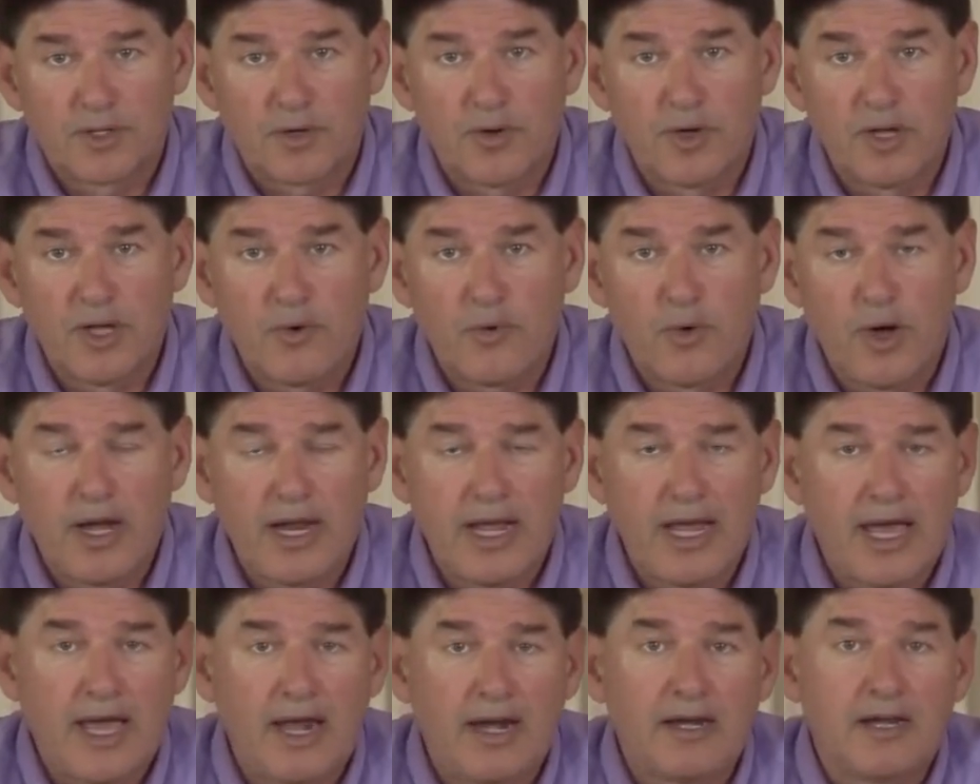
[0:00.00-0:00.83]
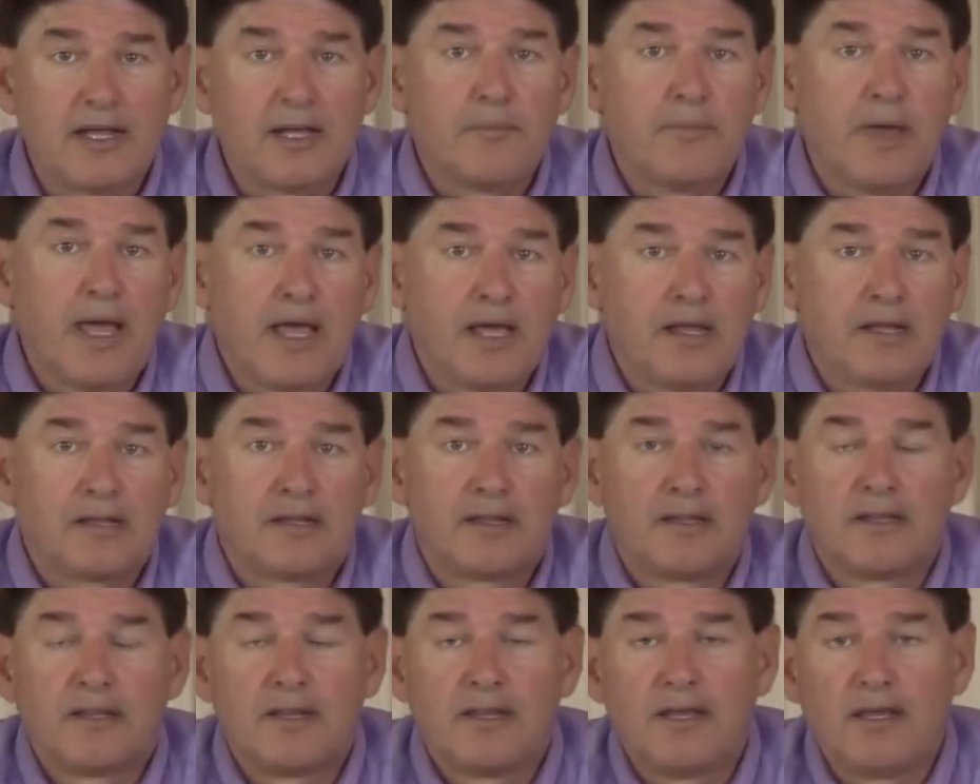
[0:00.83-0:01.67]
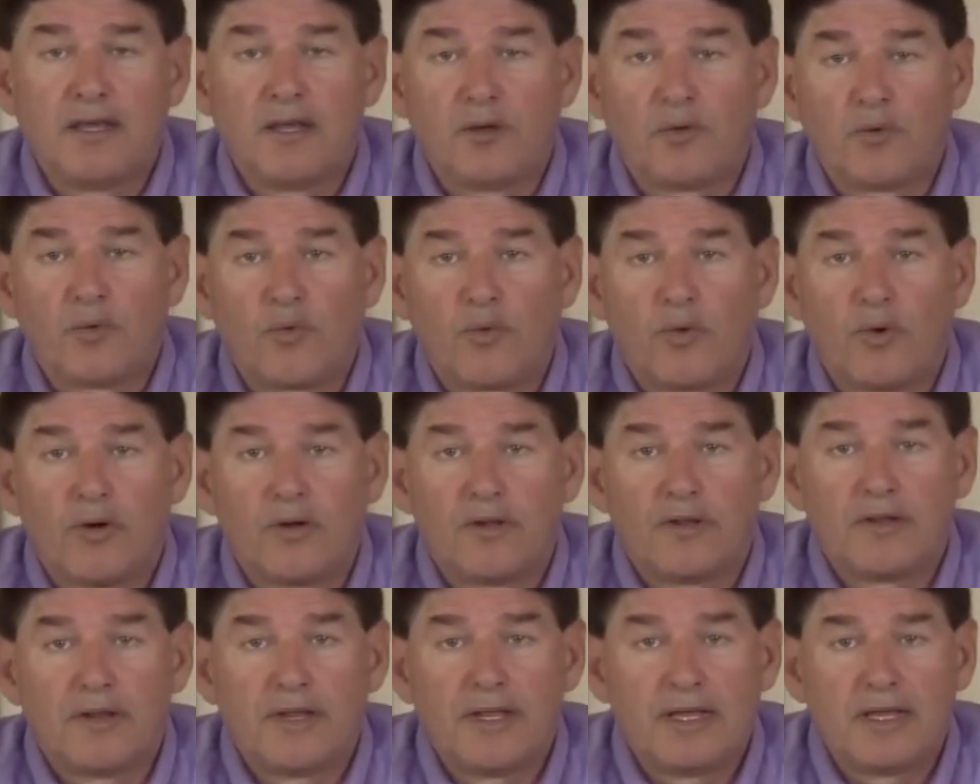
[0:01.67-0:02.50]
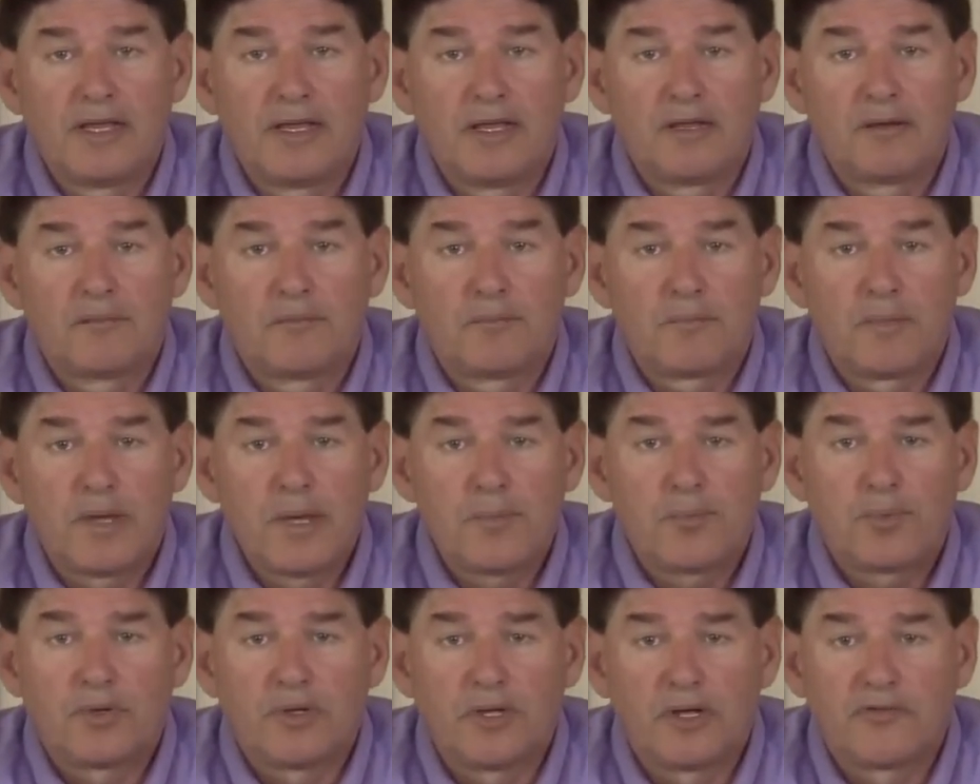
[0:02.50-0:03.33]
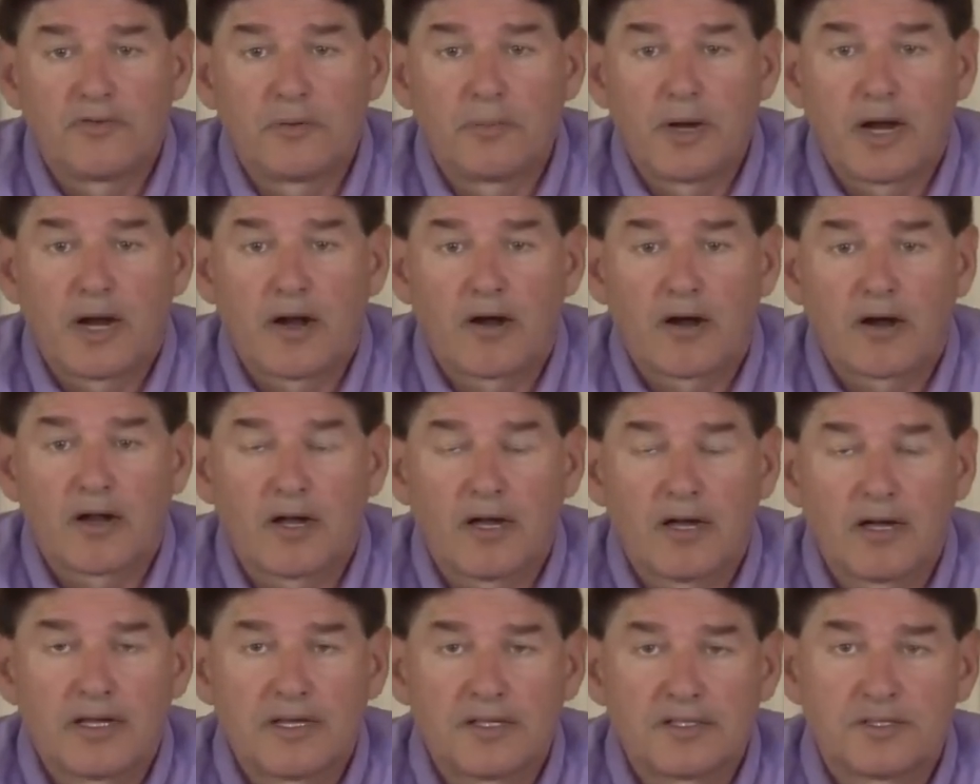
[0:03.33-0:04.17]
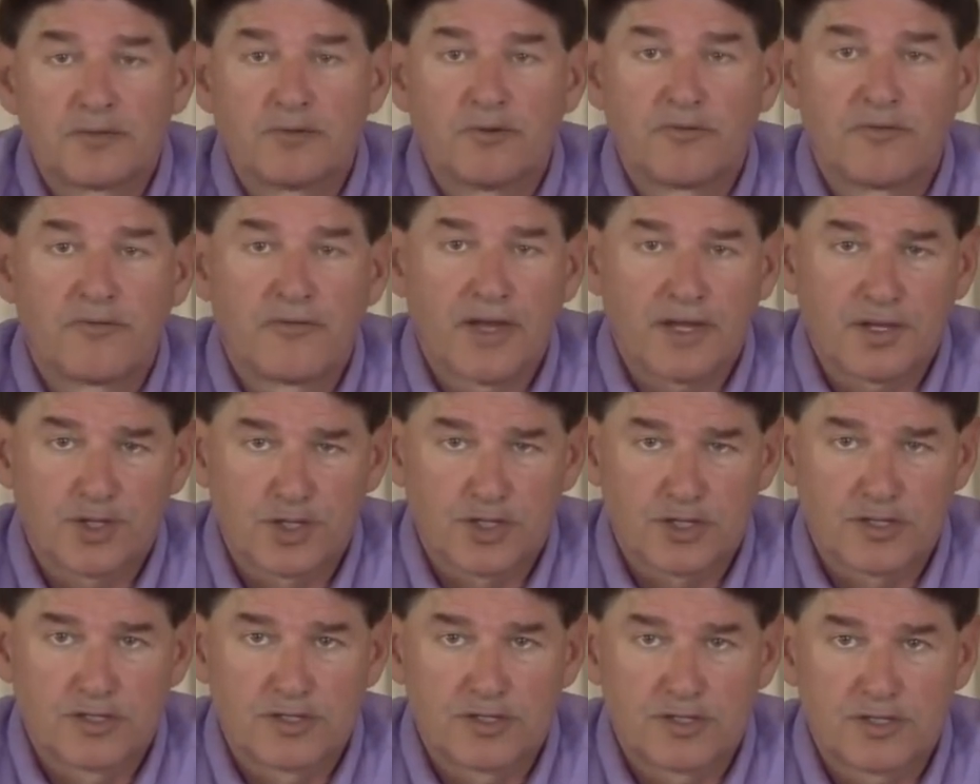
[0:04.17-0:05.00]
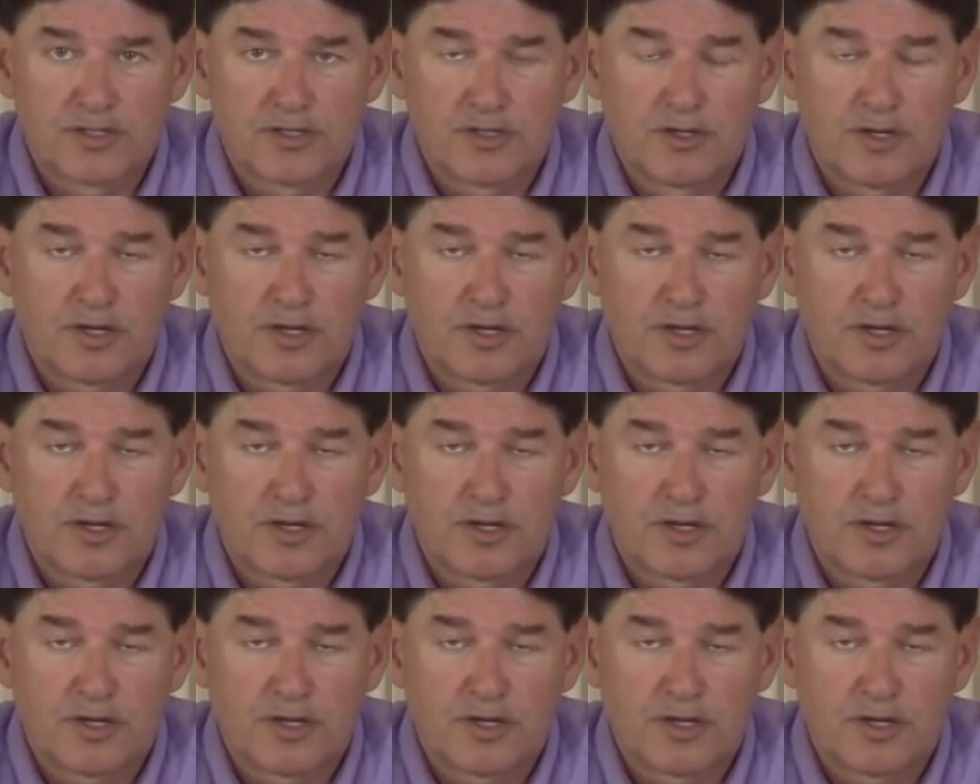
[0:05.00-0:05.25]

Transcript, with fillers: So he went ahead and he made the, the people of America into fictions.